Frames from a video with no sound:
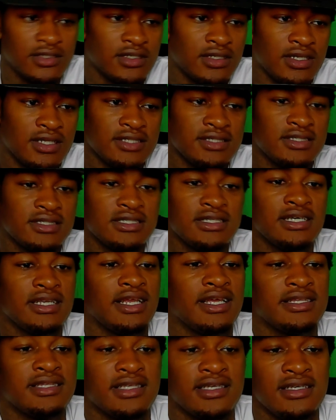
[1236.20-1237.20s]
just, it
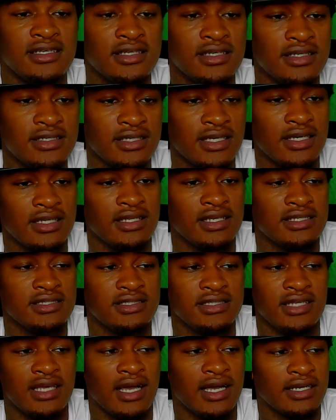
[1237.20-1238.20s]
ain't the end yet. Let's
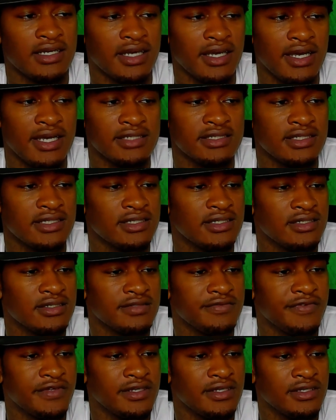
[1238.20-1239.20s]
see how Cash end this
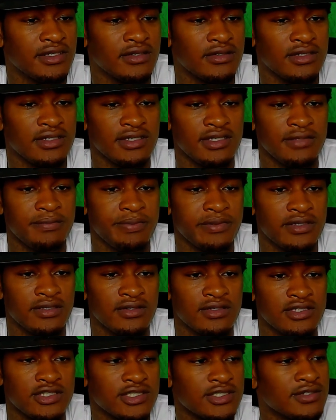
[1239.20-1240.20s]
video. Did he put on
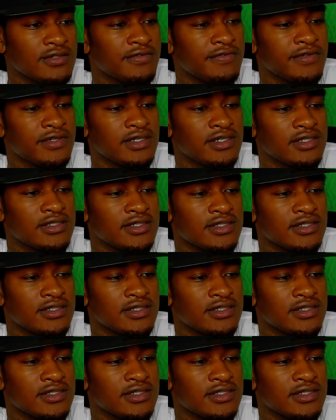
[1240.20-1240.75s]
the show for us?